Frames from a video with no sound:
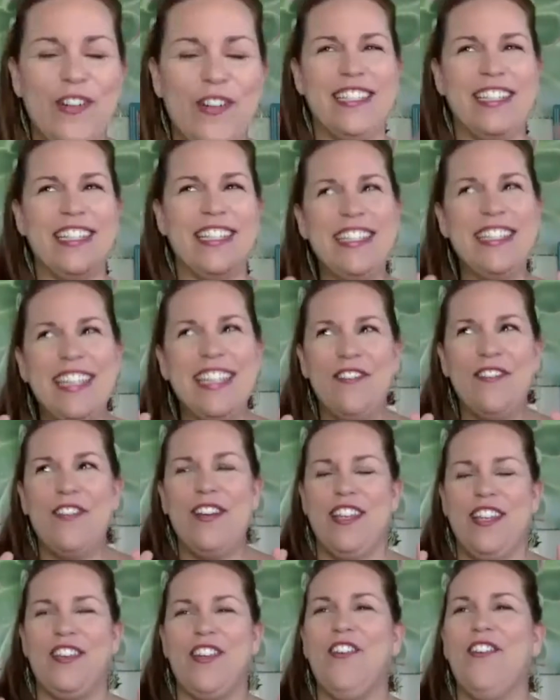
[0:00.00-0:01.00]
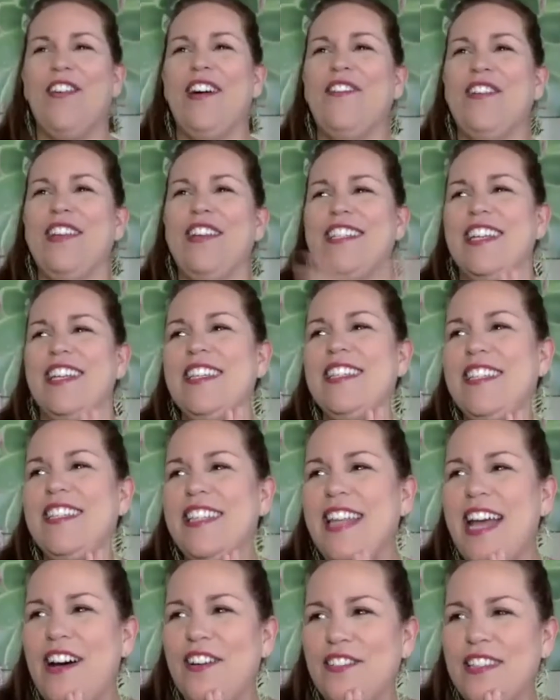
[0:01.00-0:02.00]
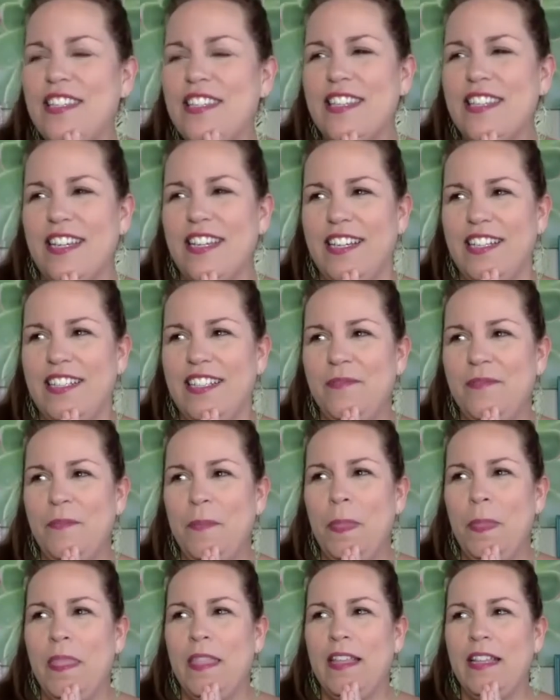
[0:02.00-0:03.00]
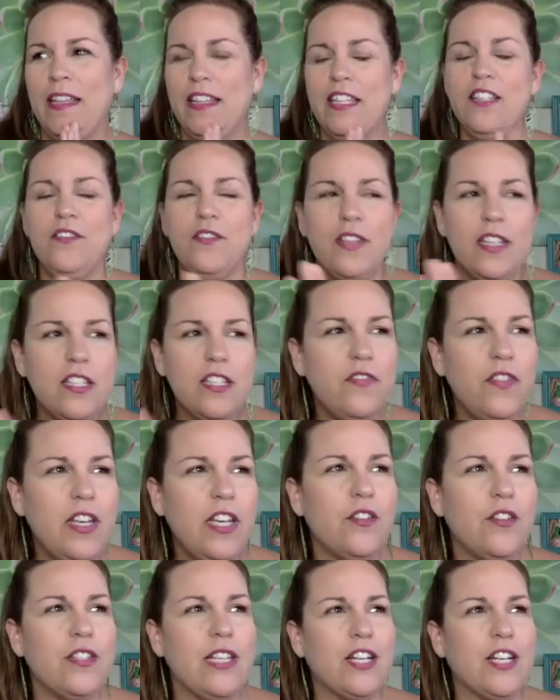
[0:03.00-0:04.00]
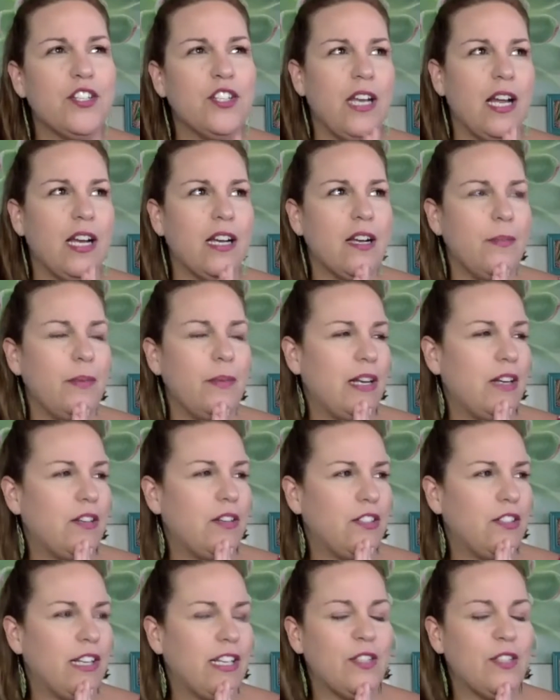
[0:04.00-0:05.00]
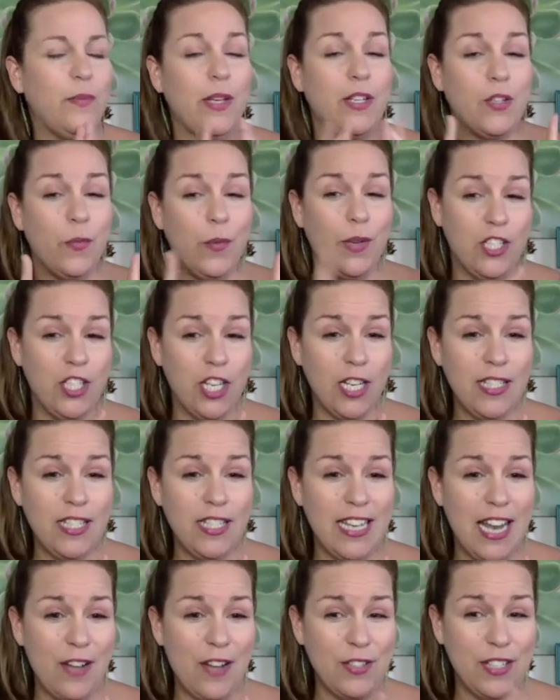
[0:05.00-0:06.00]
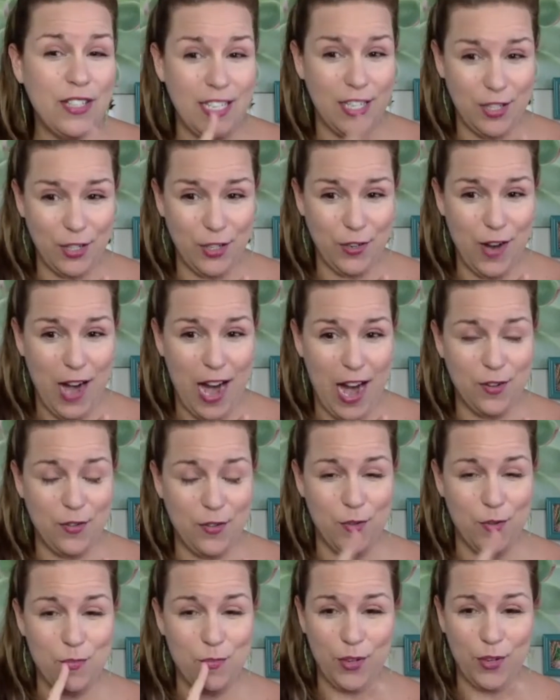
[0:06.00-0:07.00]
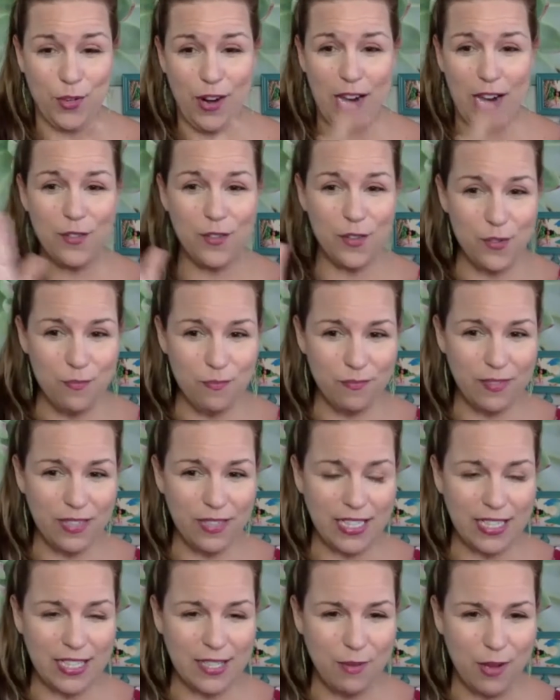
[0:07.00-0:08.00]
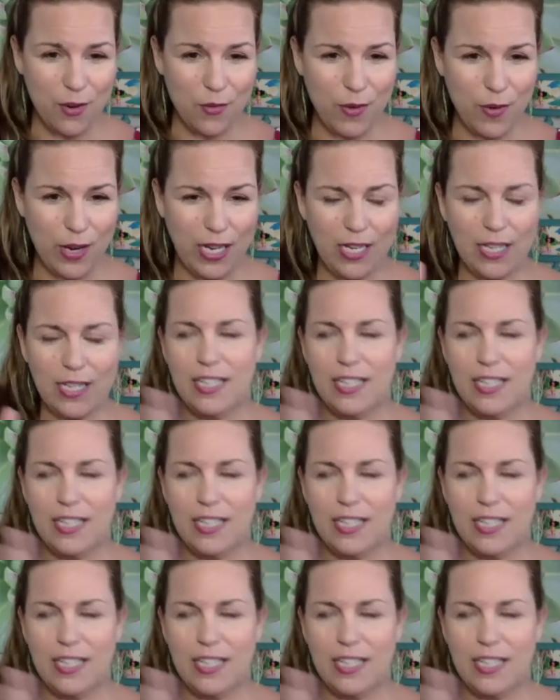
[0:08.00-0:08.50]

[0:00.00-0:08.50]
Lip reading: just announced the This video is actually not coming out till next week. So we just announced it in the grad group. The grad group gets about a week.